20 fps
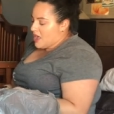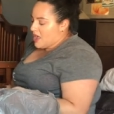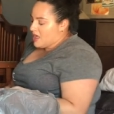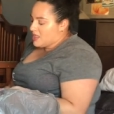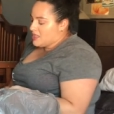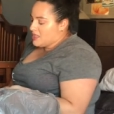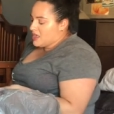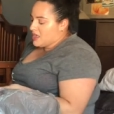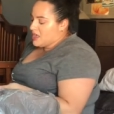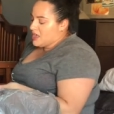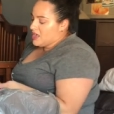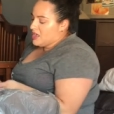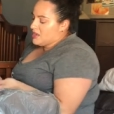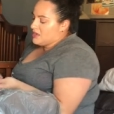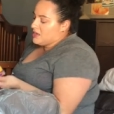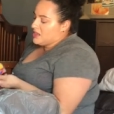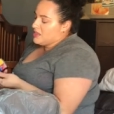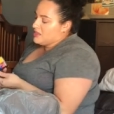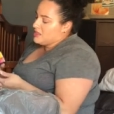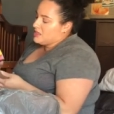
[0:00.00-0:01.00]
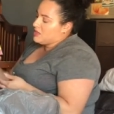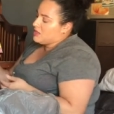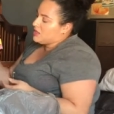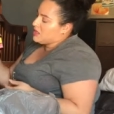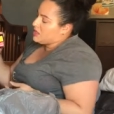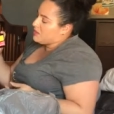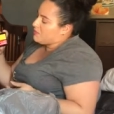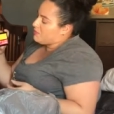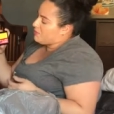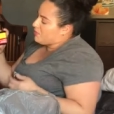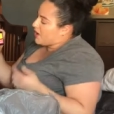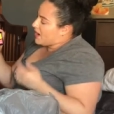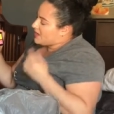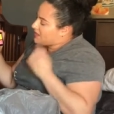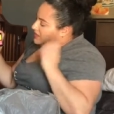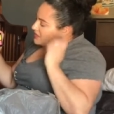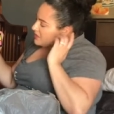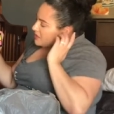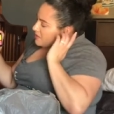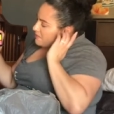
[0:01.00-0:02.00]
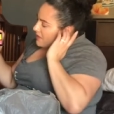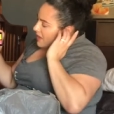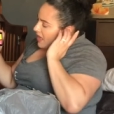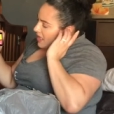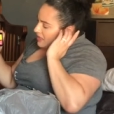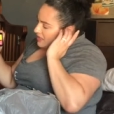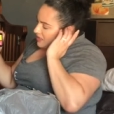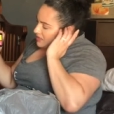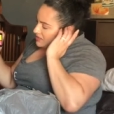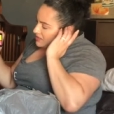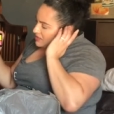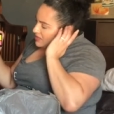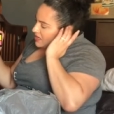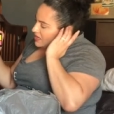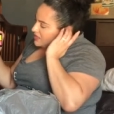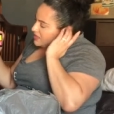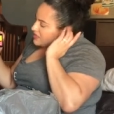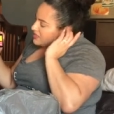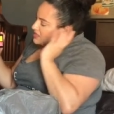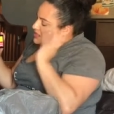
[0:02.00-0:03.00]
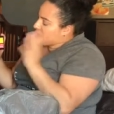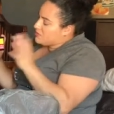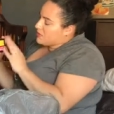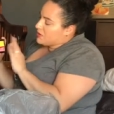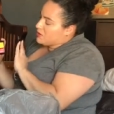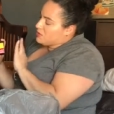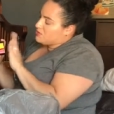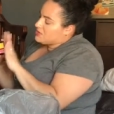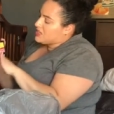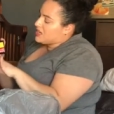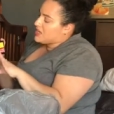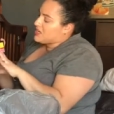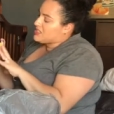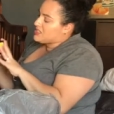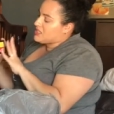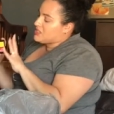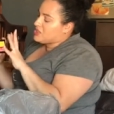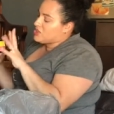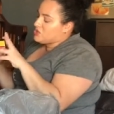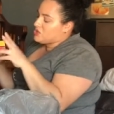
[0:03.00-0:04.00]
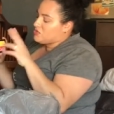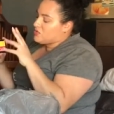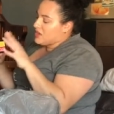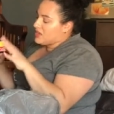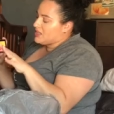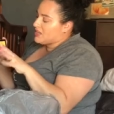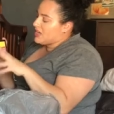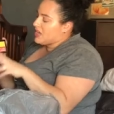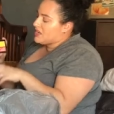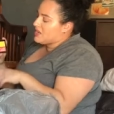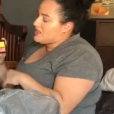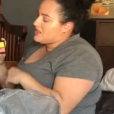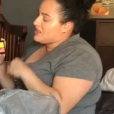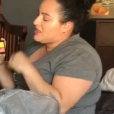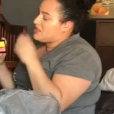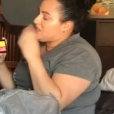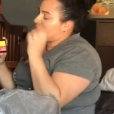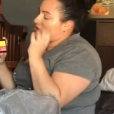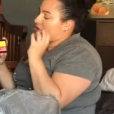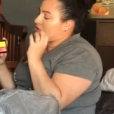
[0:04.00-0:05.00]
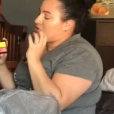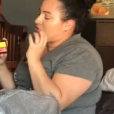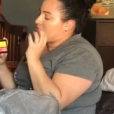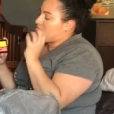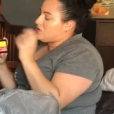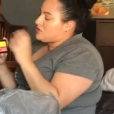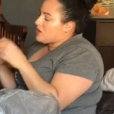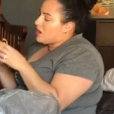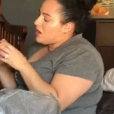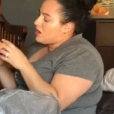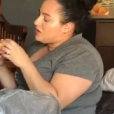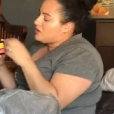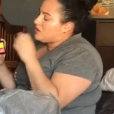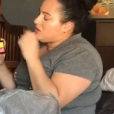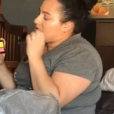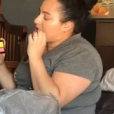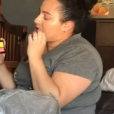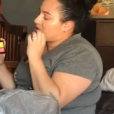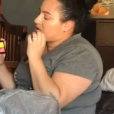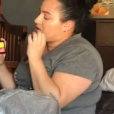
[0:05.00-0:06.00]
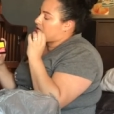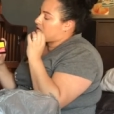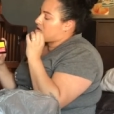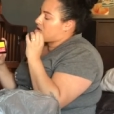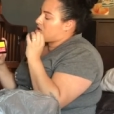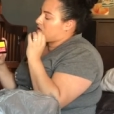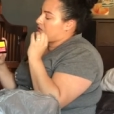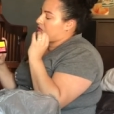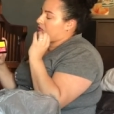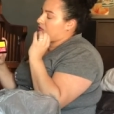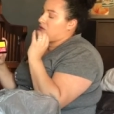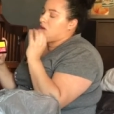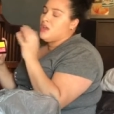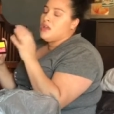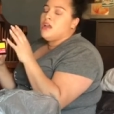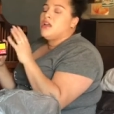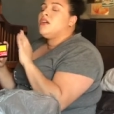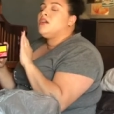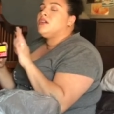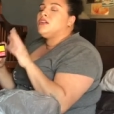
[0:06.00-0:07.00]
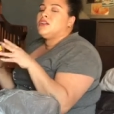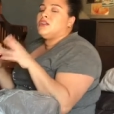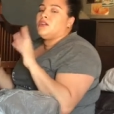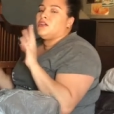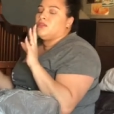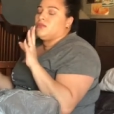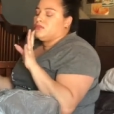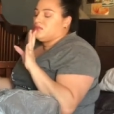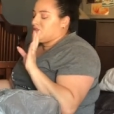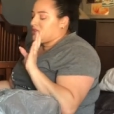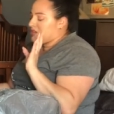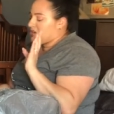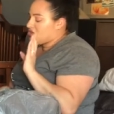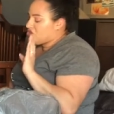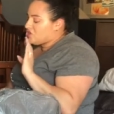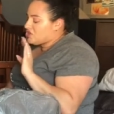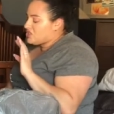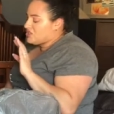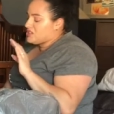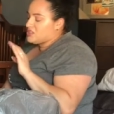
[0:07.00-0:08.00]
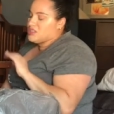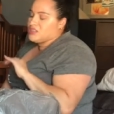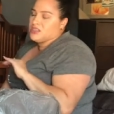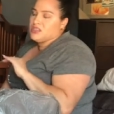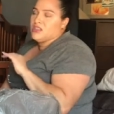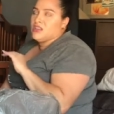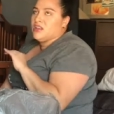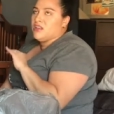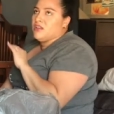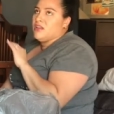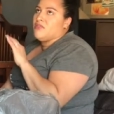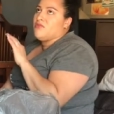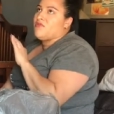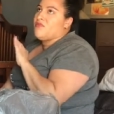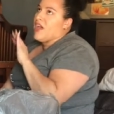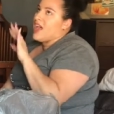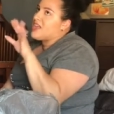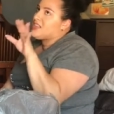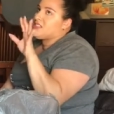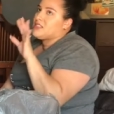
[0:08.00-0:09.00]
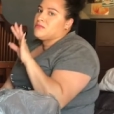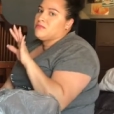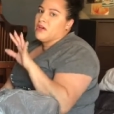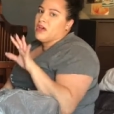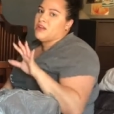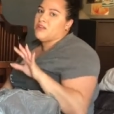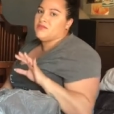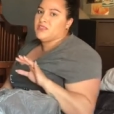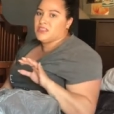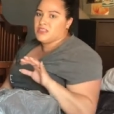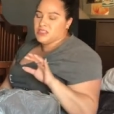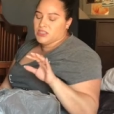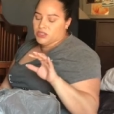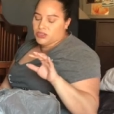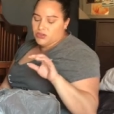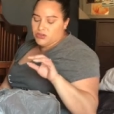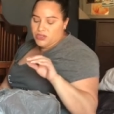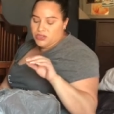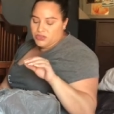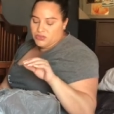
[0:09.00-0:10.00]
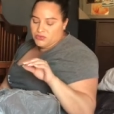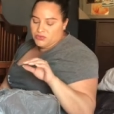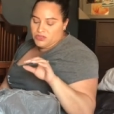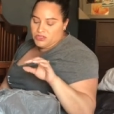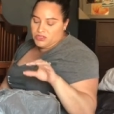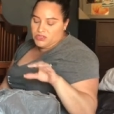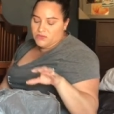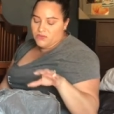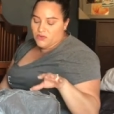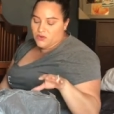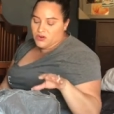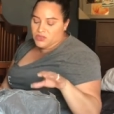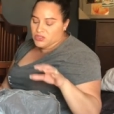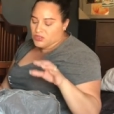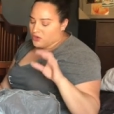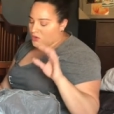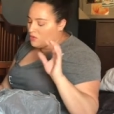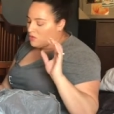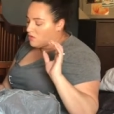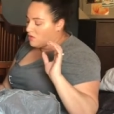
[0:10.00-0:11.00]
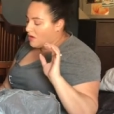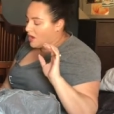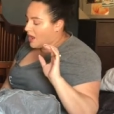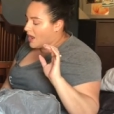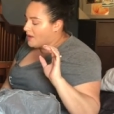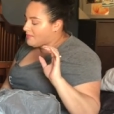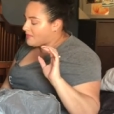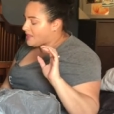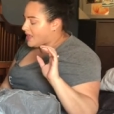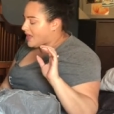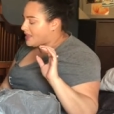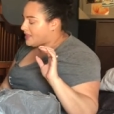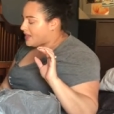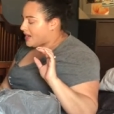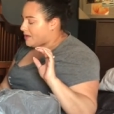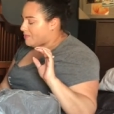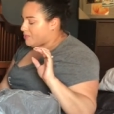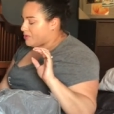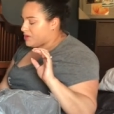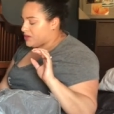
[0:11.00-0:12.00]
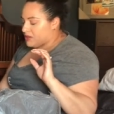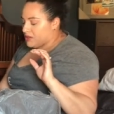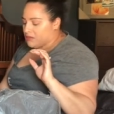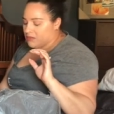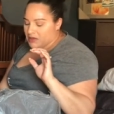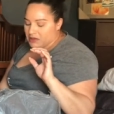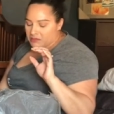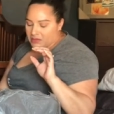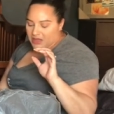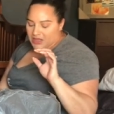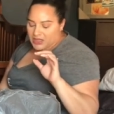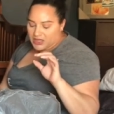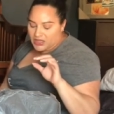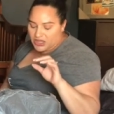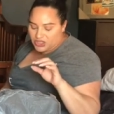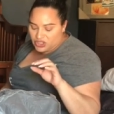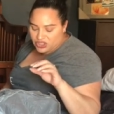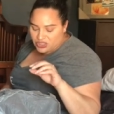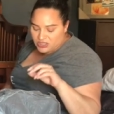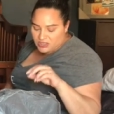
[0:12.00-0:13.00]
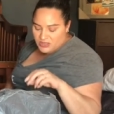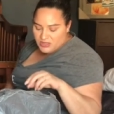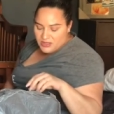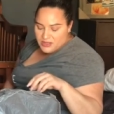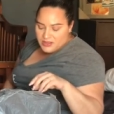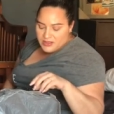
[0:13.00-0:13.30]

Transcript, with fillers: and then the bright palette. And this can be used, like I said, to do any kind of things. You could do doll looks, you could do, you know, there's just a vast amount of things that you can use this for. So I'm glad that I'm putting them in my collection.